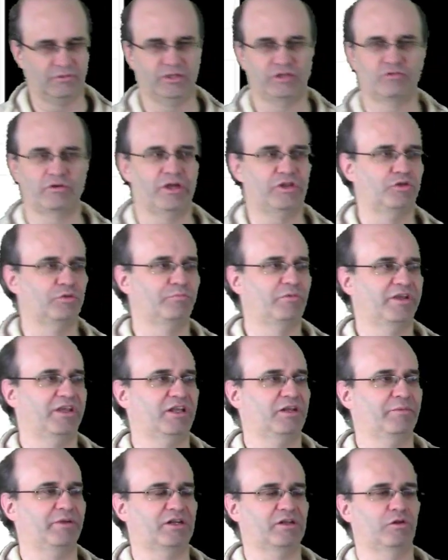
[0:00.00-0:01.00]
try to bring
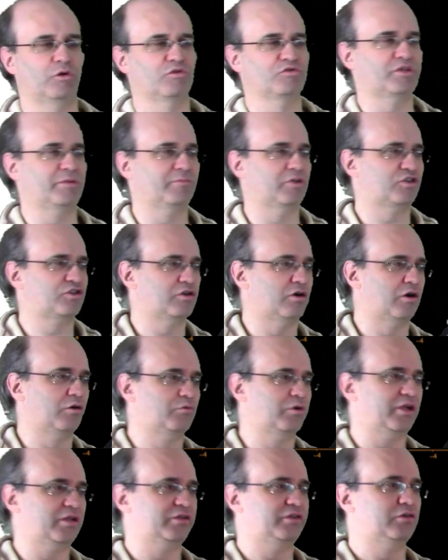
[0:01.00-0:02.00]
it a bit closer. I'm not sure how
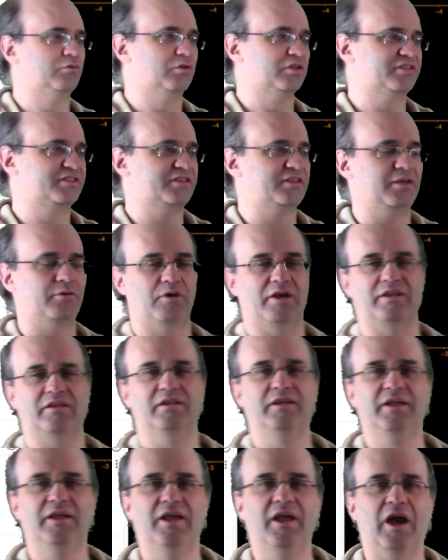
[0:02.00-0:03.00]
well you will see.
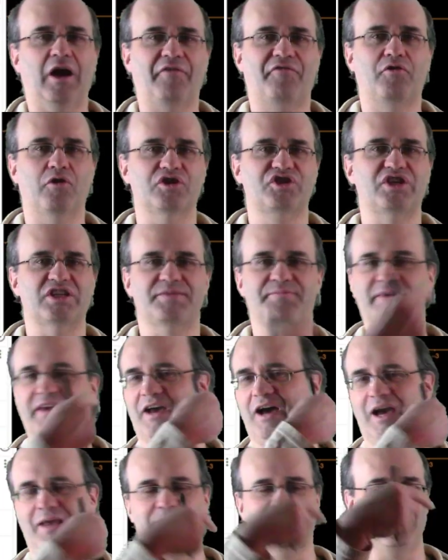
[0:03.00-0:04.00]
Well, of course, just
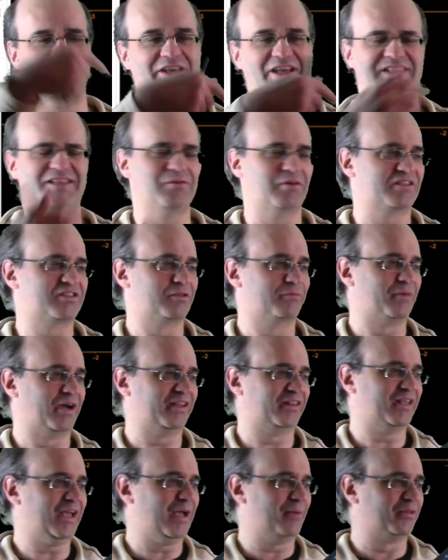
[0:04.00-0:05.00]
behind me, you can see what's on my
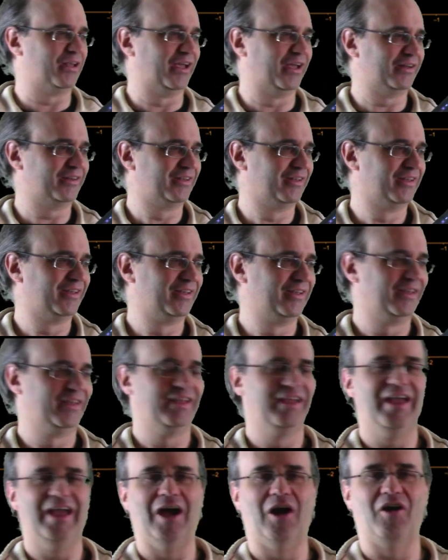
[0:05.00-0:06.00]
tablet.
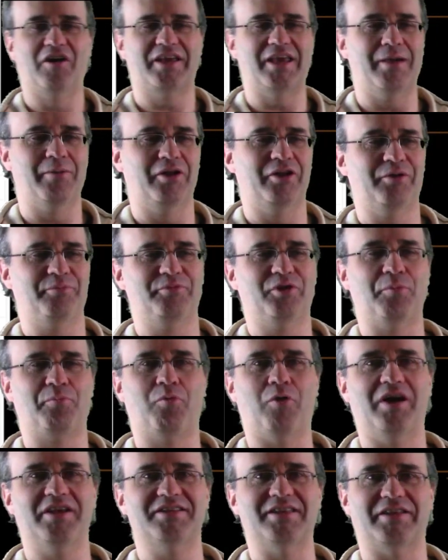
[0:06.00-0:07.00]
Okay, but the
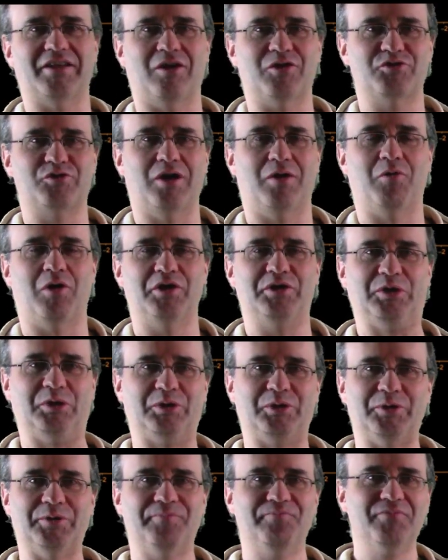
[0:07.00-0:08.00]
point that also I want you
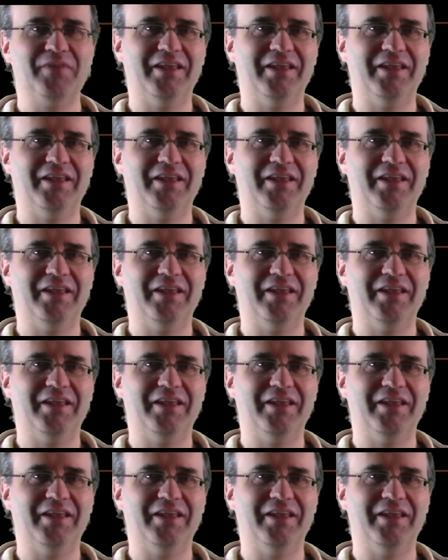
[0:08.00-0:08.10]
to,